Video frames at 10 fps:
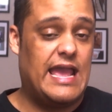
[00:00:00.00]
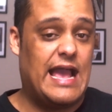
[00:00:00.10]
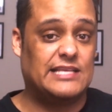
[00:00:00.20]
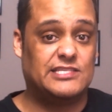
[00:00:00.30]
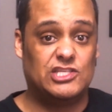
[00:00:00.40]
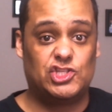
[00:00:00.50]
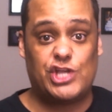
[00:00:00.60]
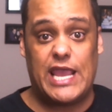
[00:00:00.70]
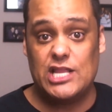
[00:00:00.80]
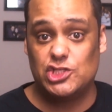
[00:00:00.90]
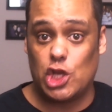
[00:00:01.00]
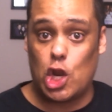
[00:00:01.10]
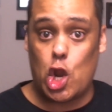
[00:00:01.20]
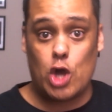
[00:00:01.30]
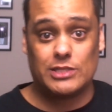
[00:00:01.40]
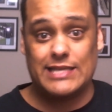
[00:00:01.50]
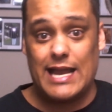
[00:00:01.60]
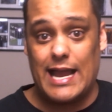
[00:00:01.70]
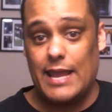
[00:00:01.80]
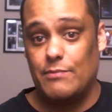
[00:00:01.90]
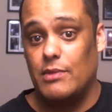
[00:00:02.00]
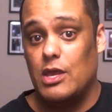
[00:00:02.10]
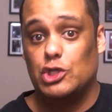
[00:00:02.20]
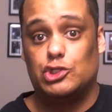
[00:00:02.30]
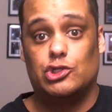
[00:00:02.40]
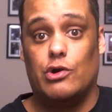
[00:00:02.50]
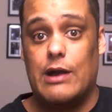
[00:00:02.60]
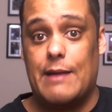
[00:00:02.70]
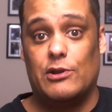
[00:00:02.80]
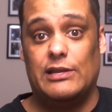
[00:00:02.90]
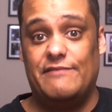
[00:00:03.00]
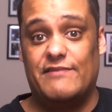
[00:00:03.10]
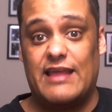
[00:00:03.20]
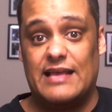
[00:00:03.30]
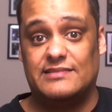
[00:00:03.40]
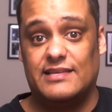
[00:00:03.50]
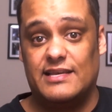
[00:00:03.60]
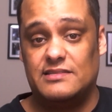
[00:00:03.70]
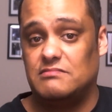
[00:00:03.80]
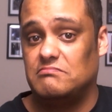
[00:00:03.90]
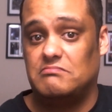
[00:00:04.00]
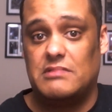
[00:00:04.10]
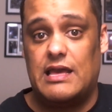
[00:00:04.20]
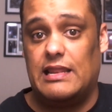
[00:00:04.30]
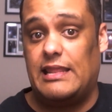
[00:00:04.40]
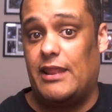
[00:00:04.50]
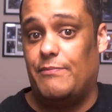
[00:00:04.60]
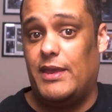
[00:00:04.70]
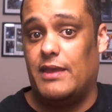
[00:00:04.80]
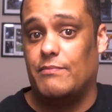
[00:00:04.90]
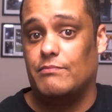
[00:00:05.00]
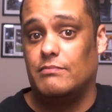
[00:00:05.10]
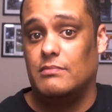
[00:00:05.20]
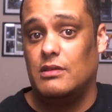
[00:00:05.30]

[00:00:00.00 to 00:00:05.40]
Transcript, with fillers: It hasn't changed in a long time. So I'm gonna leave it as is and let it be.